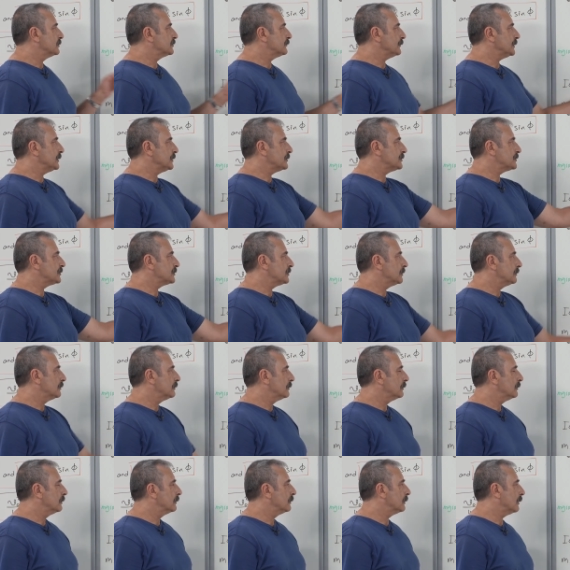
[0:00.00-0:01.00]
swings
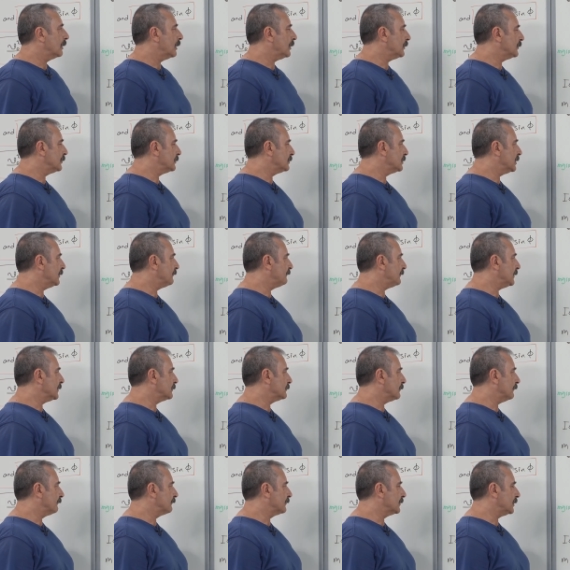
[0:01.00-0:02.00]
under the
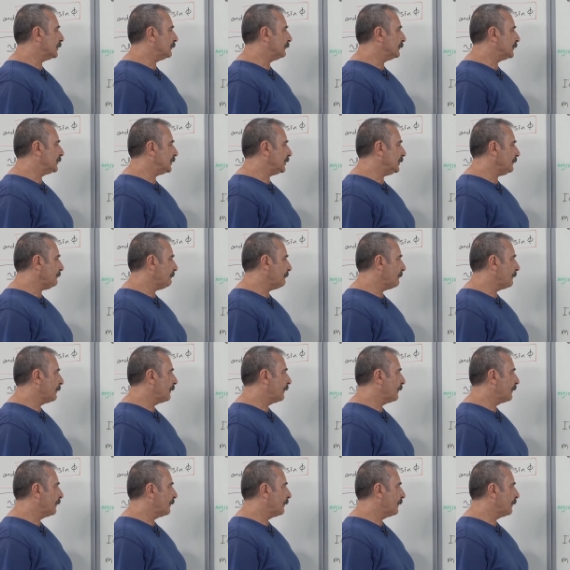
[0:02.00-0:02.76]
effect of gravity.